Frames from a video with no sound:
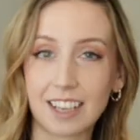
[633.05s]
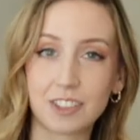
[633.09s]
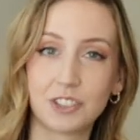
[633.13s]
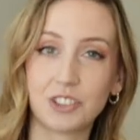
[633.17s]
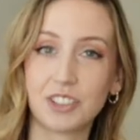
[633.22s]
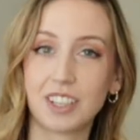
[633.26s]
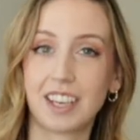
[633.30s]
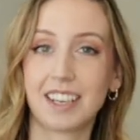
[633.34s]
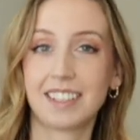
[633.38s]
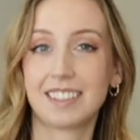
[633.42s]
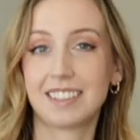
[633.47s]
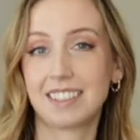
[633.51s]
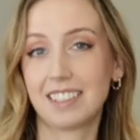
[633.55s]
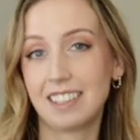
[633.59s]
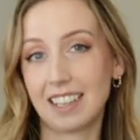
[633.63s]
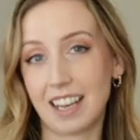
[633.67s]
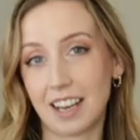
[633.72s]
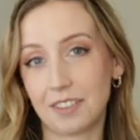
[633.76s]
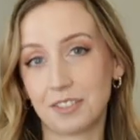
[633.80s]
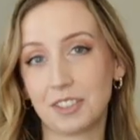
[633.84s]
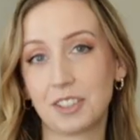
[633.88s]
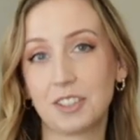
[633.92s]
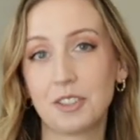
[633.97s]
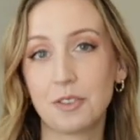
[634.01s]
actually I still
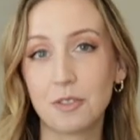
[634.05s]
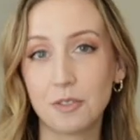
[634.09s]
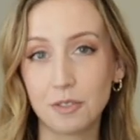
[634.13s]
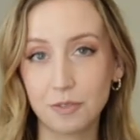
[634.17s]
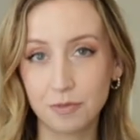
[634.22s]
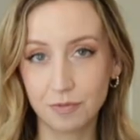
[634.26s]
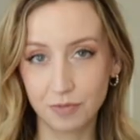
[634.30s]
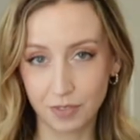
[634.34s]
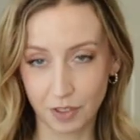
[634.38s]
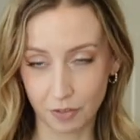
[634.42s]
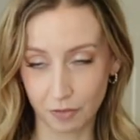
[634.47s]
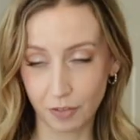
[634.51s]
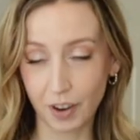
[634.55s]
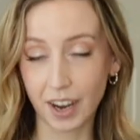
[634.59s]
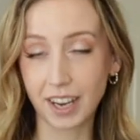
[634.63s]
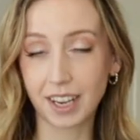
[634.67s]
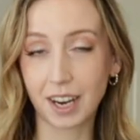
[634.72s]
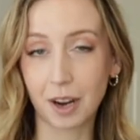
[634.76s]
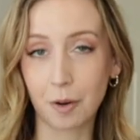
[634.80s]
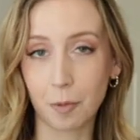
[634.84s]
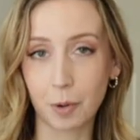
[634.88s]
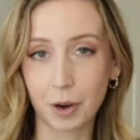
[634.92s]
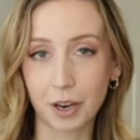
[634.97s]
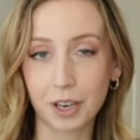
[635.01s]
have to do the
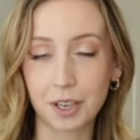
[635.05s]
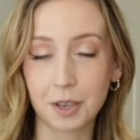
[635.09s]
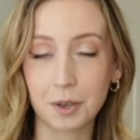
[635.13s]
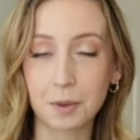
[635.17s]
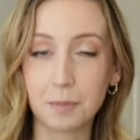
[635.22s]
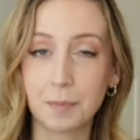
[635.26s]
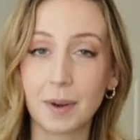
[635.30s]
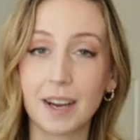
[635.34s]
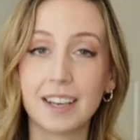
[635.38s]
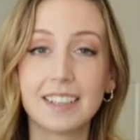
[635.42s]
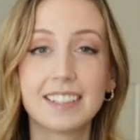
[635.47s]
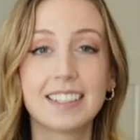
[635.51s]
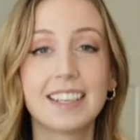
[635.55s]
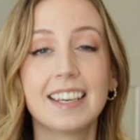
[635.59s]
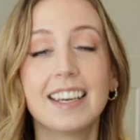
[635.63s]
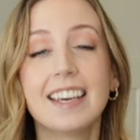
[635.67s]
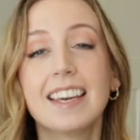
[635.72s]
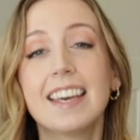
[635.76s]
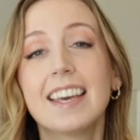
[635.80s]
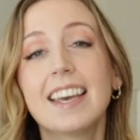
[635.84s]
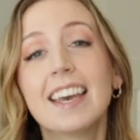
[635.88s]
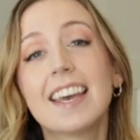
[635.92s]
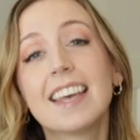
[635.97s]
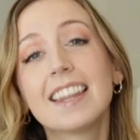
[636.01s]
Friday work, but
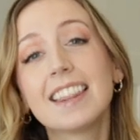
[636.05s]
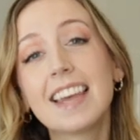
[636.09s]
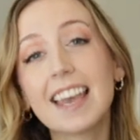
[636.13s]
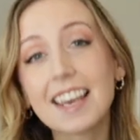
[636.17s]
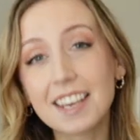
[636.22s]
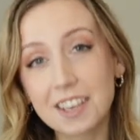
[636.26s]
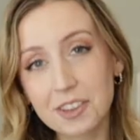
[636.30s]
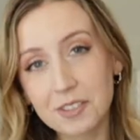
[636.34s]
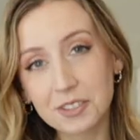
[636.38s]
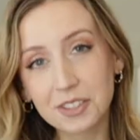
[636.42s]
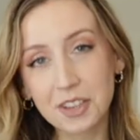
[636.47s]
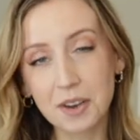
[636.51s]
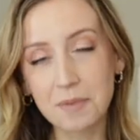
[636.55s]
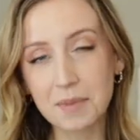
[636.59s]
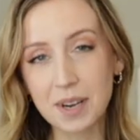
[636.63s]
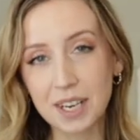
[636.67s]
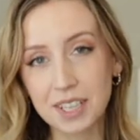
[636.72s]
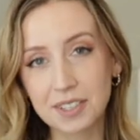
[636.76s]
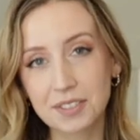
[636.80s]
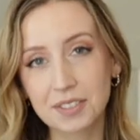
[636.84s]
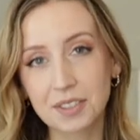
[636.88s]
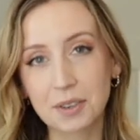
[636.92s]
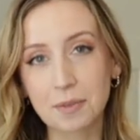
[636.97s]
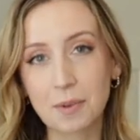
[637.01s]
thank you so
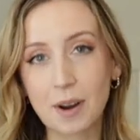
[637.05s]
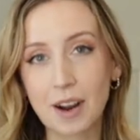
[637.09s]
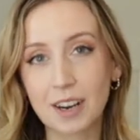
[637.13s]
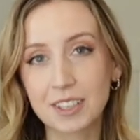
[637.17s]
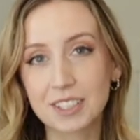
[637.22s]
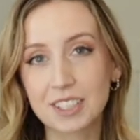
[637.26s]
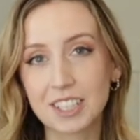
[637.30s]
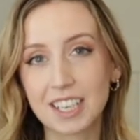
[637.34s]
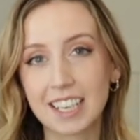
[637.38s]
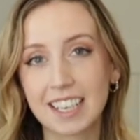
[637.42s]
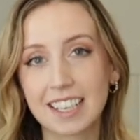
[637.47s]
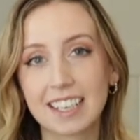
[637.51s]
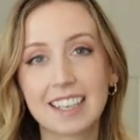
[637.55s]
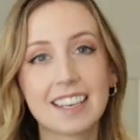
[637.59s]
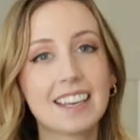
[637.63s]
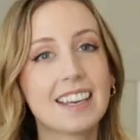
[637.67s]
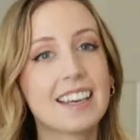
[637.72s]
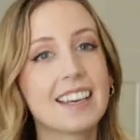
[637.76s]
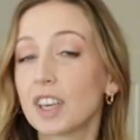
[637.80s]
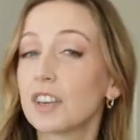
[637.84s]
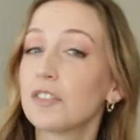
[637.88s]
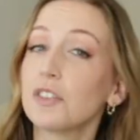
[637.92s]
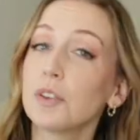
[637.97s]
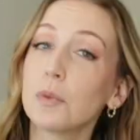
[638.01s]
much for watching.
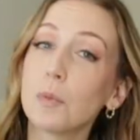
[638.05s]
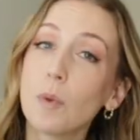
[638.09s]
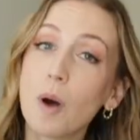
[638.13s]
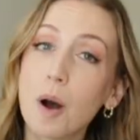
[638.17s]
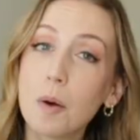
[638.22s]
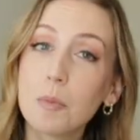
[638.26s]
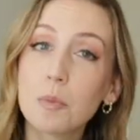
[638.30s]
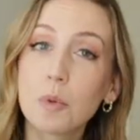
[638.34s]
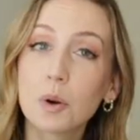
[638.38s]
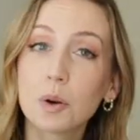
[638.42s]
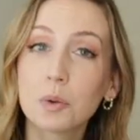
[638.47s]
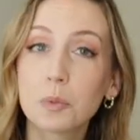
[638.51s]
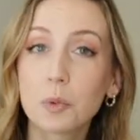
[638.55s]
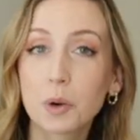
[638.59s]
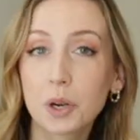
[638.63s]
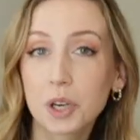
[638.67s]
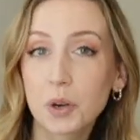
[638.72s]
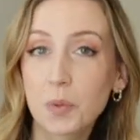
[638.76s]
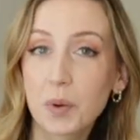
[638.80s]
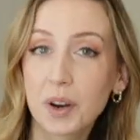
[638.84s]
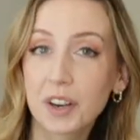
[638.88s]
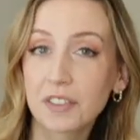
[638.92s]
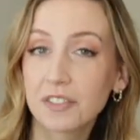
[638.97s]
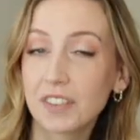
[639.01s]
If you want more
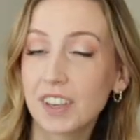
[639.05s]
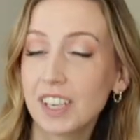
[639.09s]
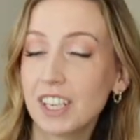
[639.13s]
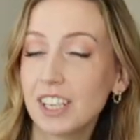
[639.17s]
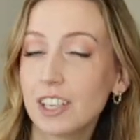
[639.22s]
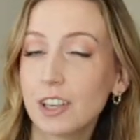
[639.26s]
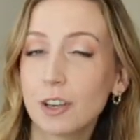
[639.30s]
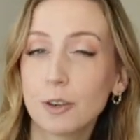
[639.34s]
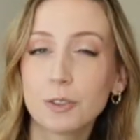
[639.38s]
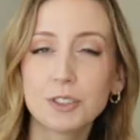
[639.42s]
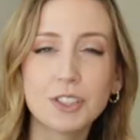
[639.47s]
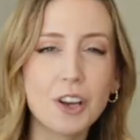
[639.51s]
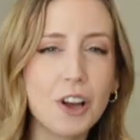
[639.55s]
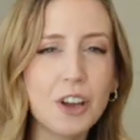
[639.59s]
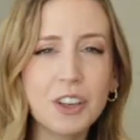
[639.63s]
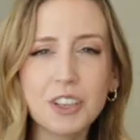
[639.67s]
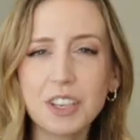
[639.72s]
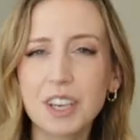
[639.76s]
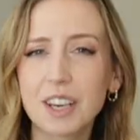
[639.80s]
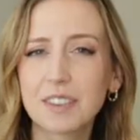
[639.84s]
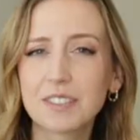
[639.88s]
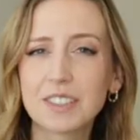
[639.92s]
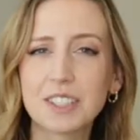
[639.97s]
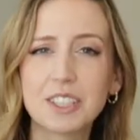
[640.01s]
workwear videos, all
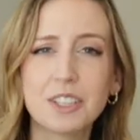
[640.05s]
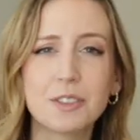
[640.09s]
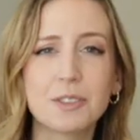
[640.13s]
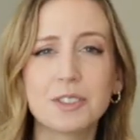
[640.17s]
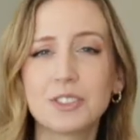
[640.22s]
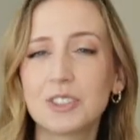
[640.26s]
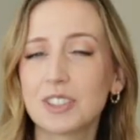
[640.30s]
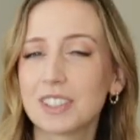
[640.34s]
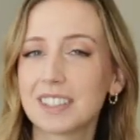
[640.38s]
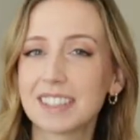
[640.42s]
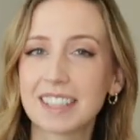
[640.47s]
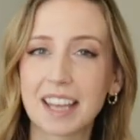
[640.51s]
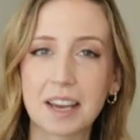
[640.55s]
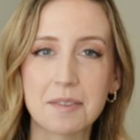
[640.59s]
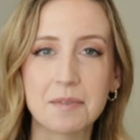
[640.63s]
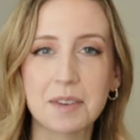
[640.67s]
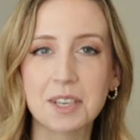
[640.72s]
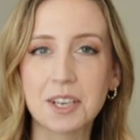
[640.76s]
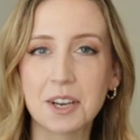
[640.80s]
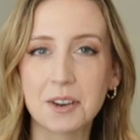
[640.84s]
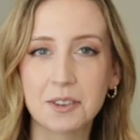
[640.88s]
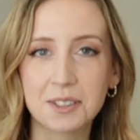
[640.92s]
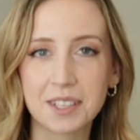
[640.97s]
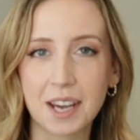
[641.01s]
you have to do is just let
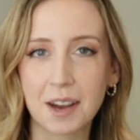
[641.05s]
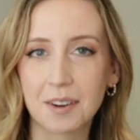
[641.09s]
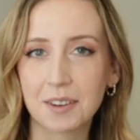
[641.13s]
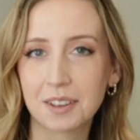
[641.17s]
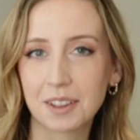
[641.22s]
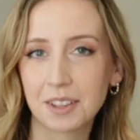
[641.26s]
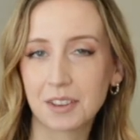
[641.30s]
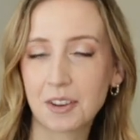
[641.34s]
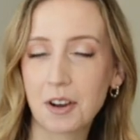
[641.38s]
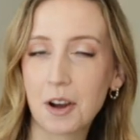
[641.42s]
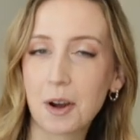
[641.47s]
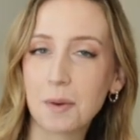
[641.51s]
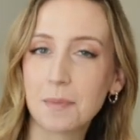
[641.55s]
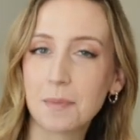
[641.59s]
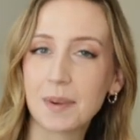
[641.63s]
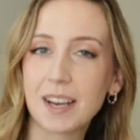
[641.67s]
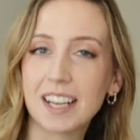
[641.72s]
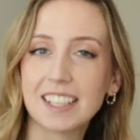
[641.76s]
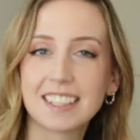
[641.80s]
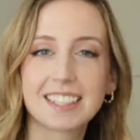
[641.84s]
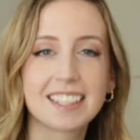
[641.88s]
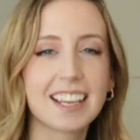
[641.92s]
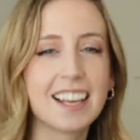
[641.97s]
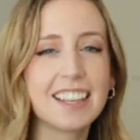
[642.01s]
me know down in the
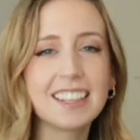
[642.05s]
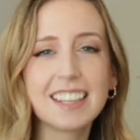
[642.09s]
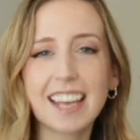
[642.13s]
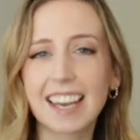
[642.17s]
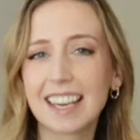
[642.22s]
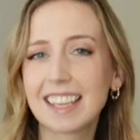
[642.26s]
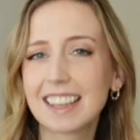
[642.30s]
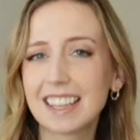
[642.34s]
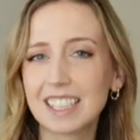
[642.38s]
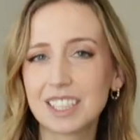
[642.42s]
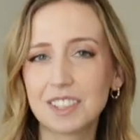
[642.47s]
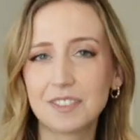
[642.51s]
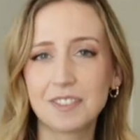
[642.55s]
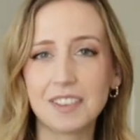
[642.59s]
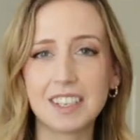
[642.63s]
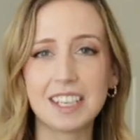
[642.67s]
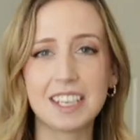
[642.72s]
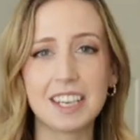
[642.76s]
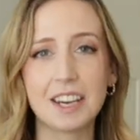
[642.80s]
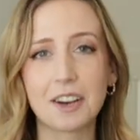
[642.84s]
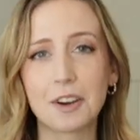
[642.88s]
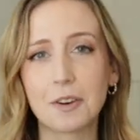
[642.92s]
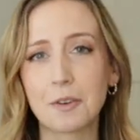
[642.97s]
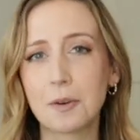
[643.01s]
comments, like this
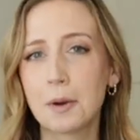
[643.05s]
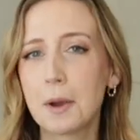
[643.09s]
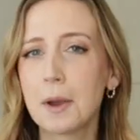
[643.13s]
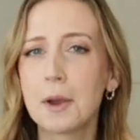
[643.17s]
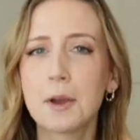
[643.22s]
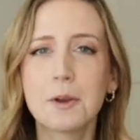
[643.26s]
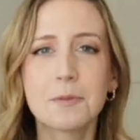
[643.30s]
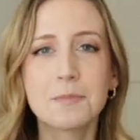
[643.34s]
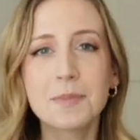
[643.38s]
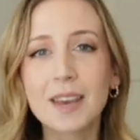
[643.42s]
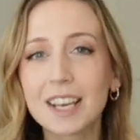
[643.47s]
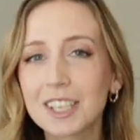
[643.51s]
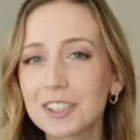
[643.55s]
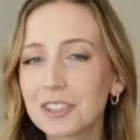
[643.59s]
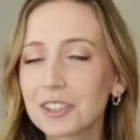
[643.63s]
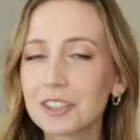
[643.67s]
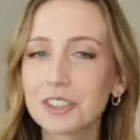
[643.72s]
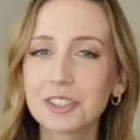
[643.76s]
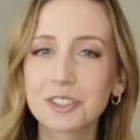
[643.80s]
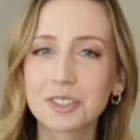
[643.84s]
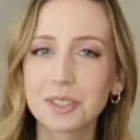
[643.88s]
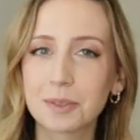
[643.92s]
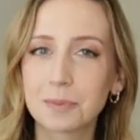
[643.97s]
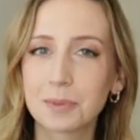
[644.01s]
video, make sure
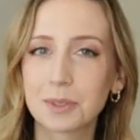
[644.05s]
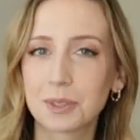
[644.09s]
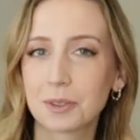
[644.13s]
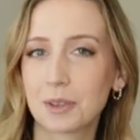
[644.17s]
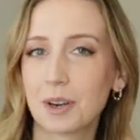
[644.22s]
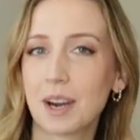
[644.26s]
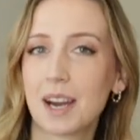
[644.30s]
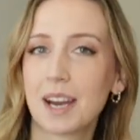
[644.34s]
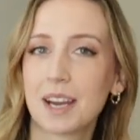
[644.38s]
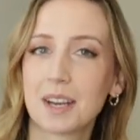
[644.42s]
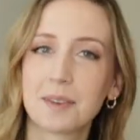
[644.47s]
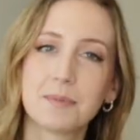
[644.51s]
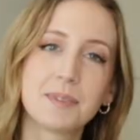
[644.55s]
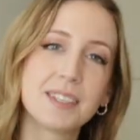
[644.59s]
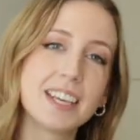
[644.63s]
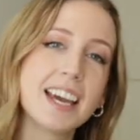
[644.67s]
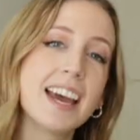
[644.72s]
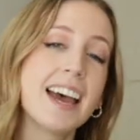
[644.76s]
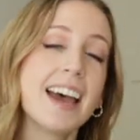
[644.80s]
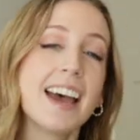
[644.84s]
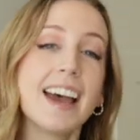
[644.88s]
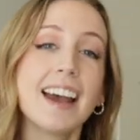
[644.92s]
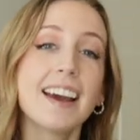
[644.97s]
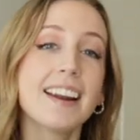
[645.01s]
you're subscribed,
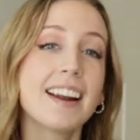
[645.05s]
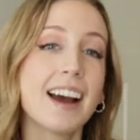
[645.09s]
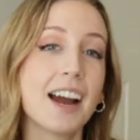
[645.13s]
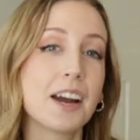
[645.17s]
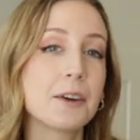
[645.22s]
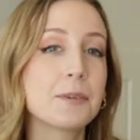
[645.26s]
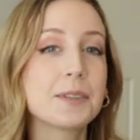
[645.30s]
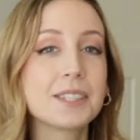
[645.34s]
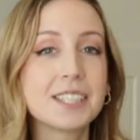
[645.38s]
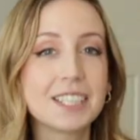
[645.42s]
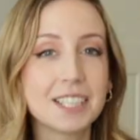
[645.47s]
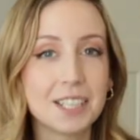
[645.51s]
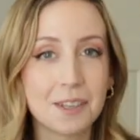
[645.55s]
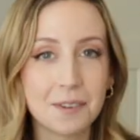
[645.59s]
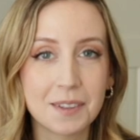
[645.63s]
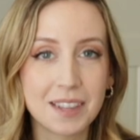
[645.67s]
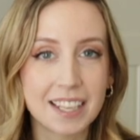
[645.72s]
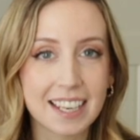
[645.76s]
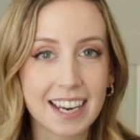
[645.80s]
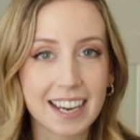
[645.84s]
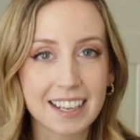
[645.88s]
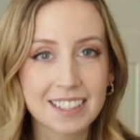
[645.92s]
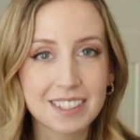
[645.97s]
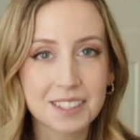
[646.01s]
and I will see you in
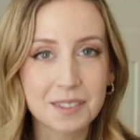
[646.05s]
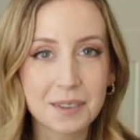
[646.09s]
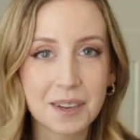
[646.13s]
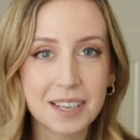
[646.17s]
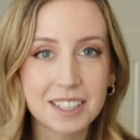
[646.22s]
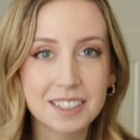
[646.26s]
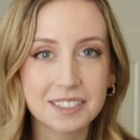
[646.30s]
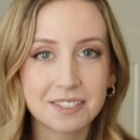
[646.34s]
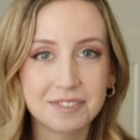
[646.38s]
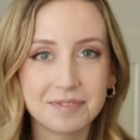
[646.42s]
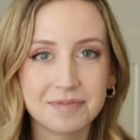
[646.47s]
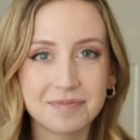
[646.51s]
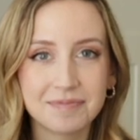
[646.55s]
the next one.